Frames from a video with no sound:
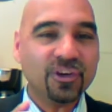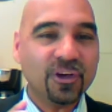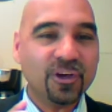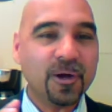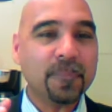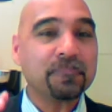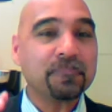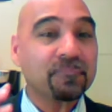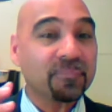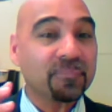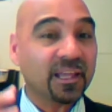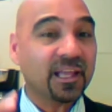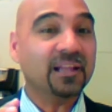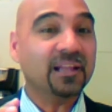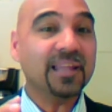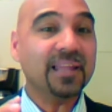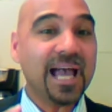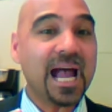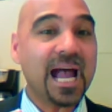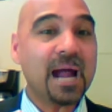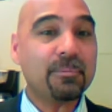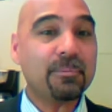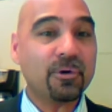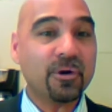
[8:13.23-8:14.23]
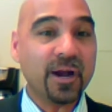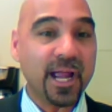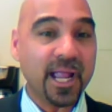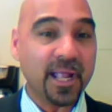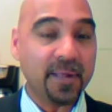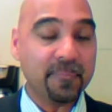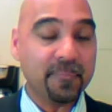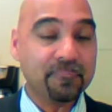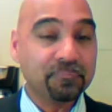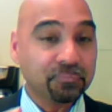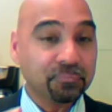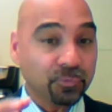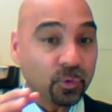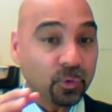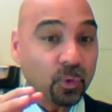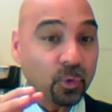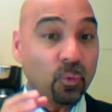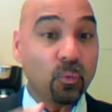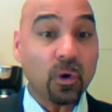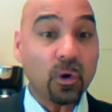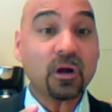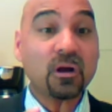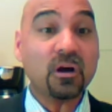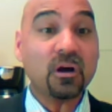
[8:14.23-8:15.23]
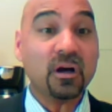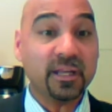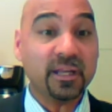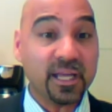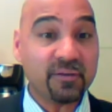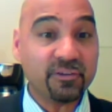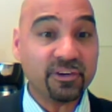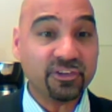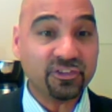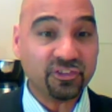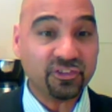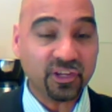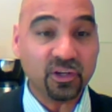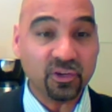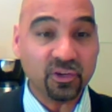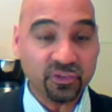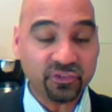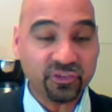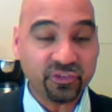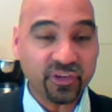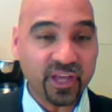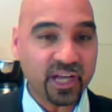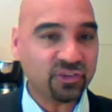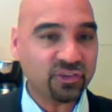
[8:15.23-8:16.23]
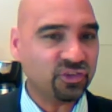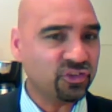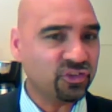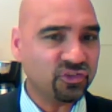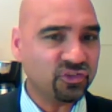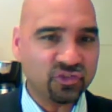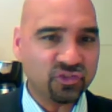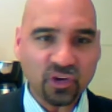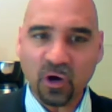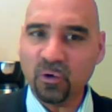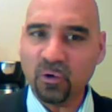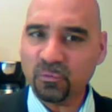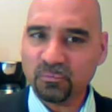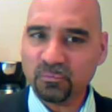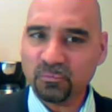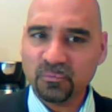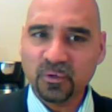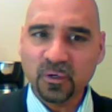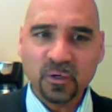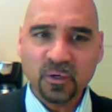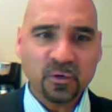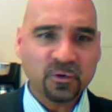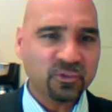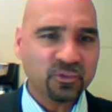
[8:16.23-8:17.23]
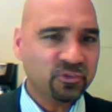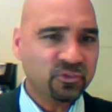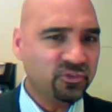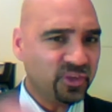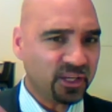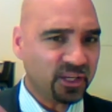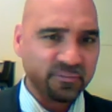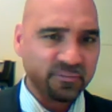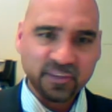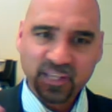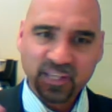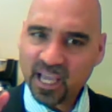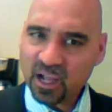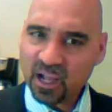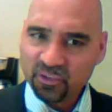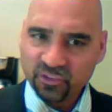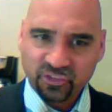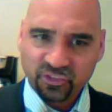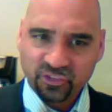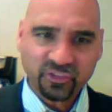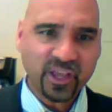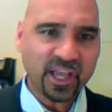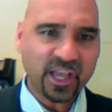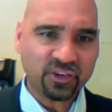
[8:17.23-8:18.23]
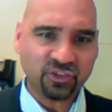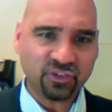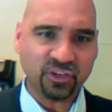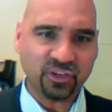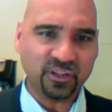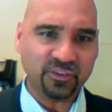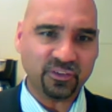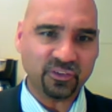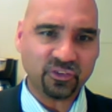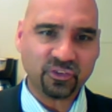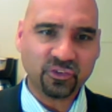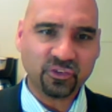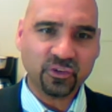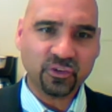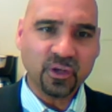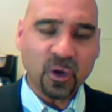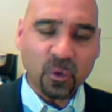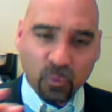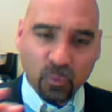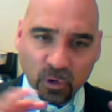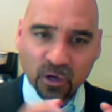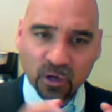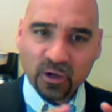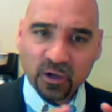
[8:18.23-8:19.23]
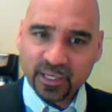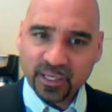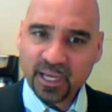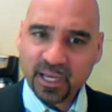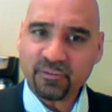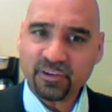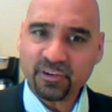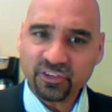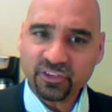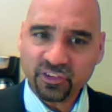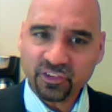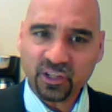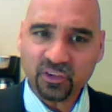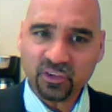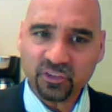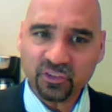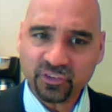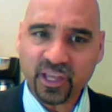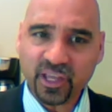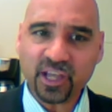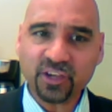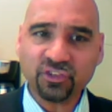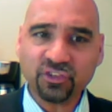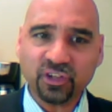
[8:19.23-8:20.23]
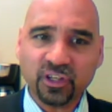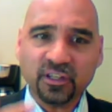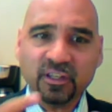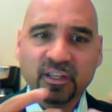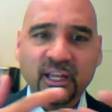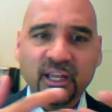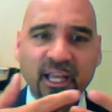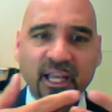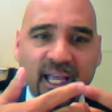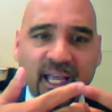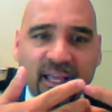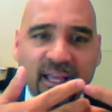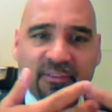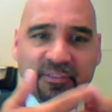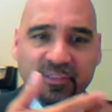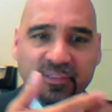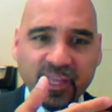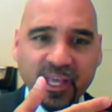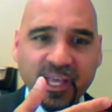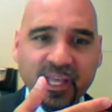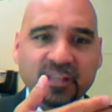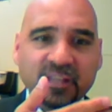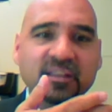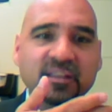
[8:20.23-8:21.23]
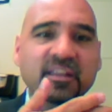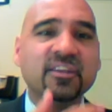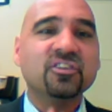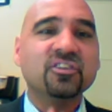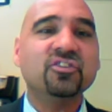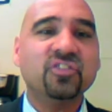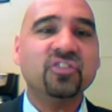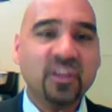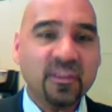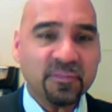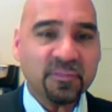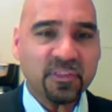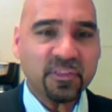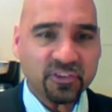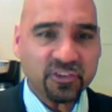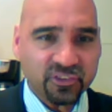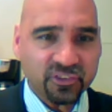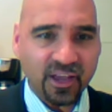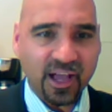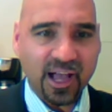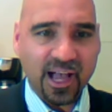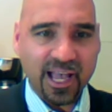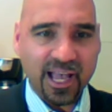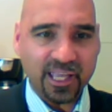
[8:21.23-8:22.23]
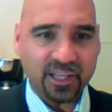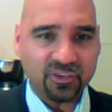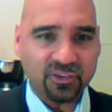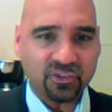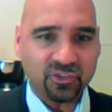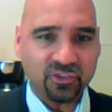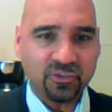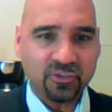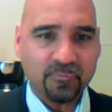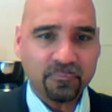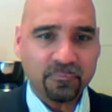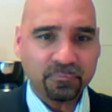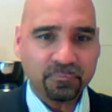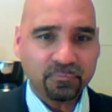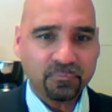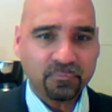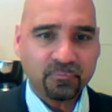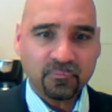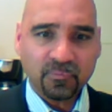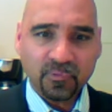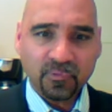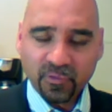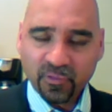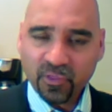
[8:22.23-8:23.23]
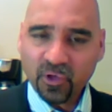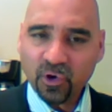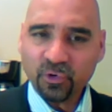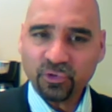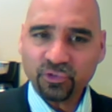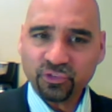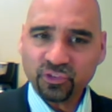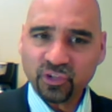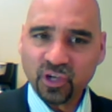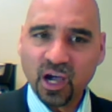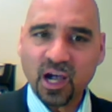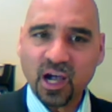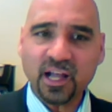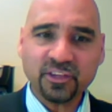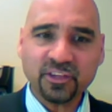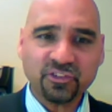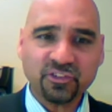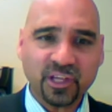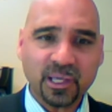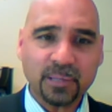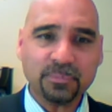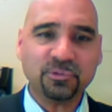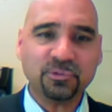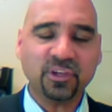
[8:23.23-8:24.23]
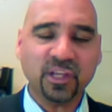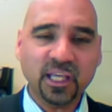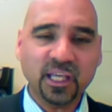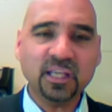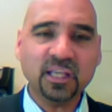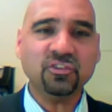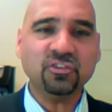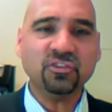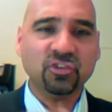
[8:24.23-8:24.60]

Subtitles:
with your team members to collaborate. Work on every single section. Don't divvy out sections. Work on every single section and then synthesize